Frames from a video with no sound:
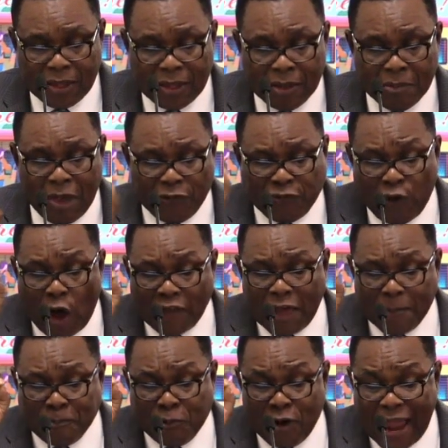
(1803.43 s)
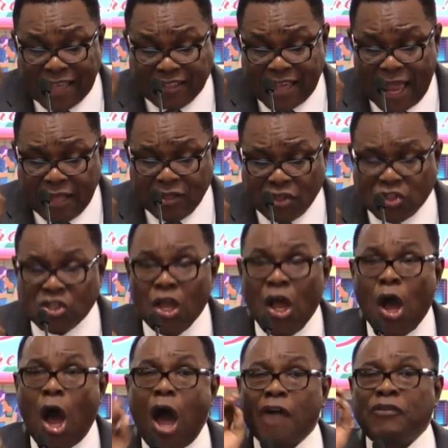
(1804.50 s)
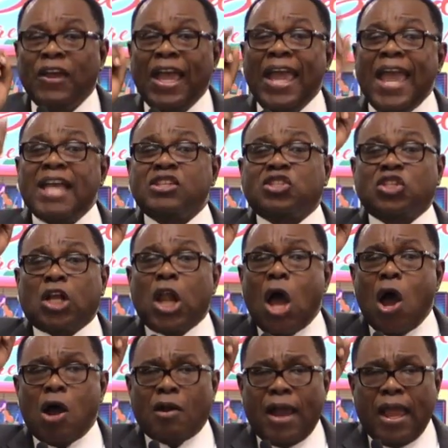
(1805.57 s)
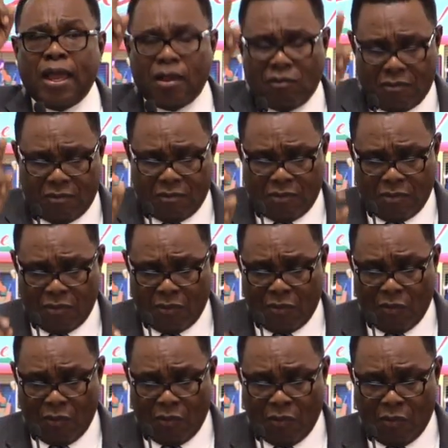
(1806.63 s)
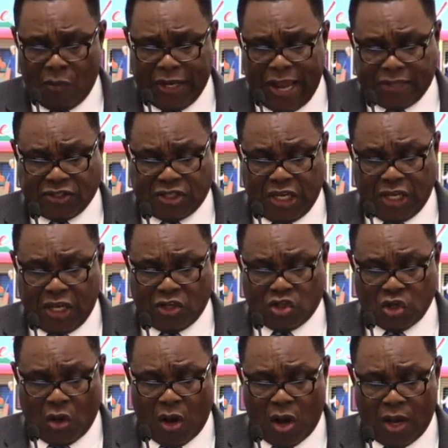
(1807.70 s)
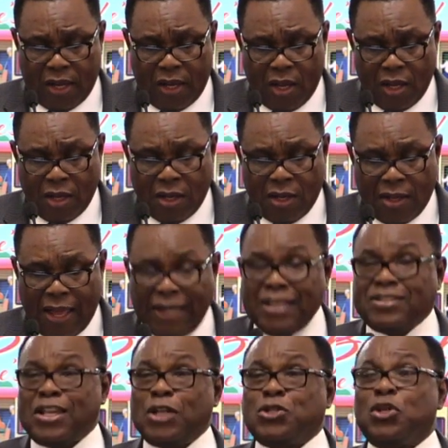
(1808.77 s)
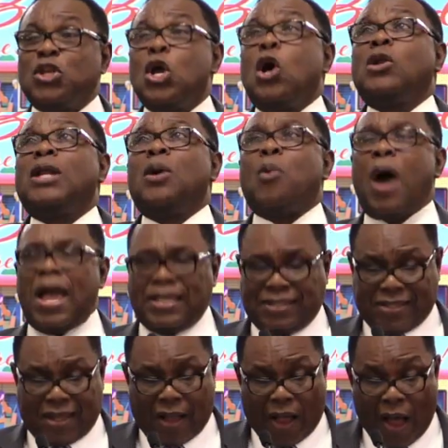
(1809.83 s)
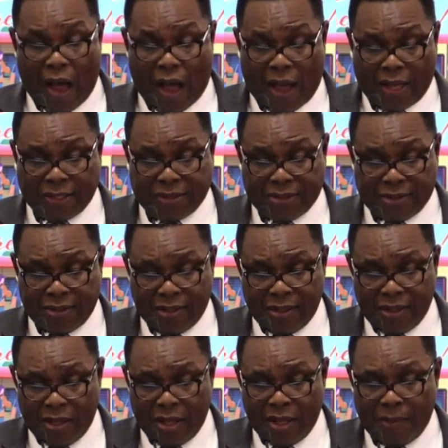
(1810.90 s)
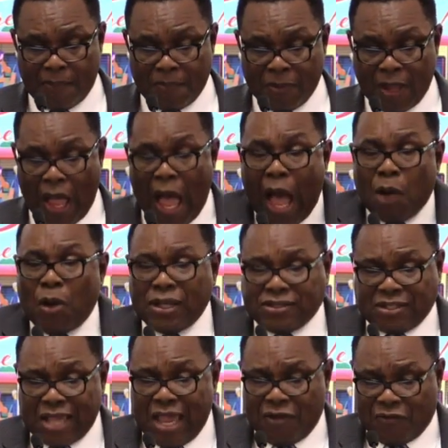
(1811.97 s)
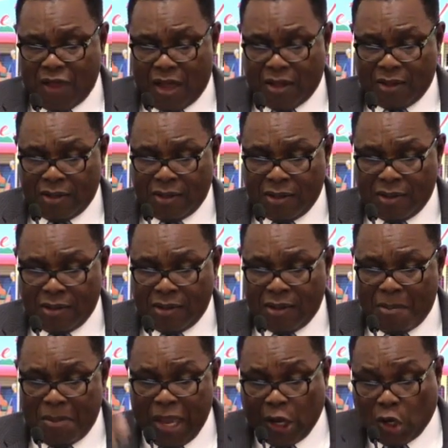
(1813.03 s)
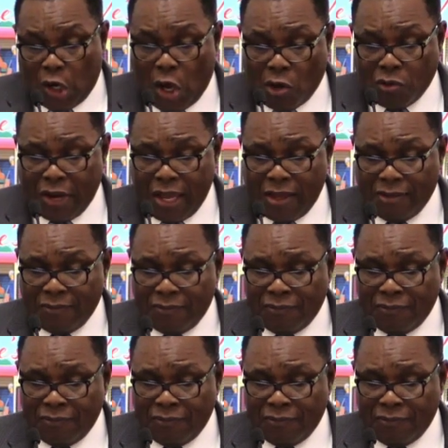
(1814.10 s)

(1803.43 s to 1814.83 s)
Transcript: before the presence of his glory with exceeding joy. And he said to the only wise God, our Savior, be glory,